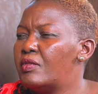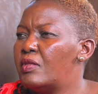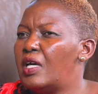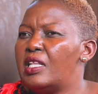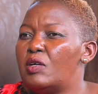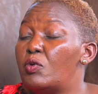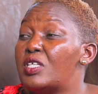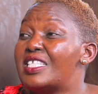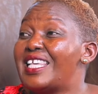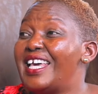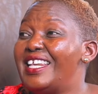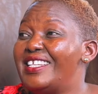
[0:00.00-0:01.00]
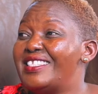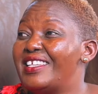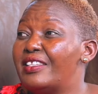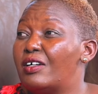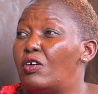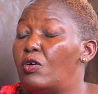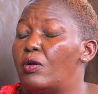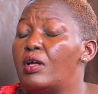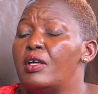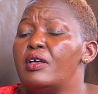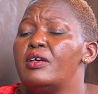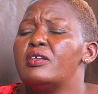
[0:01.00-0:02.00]
And there was silence in the hall.
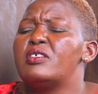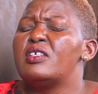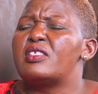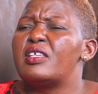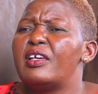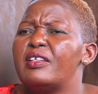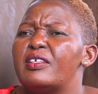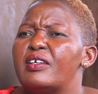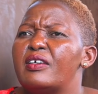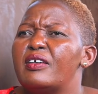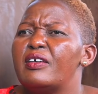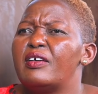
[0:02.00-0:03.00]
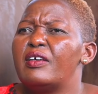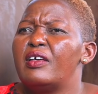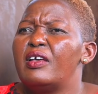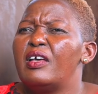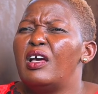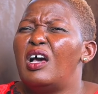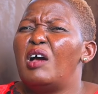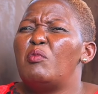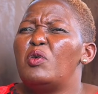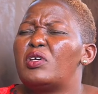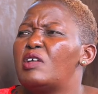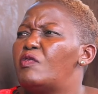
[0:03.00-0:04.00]
She said, I'm
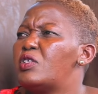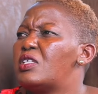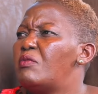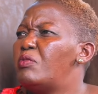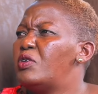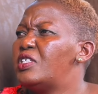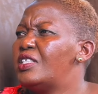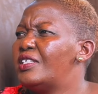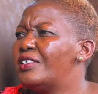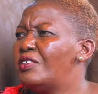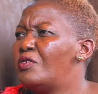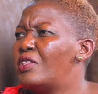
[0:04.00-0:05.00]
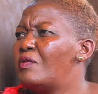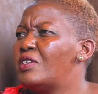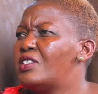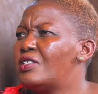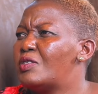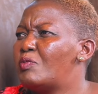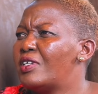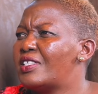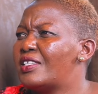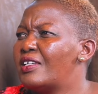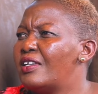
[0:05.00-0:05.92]
looking for somebody. You know the way she speaks?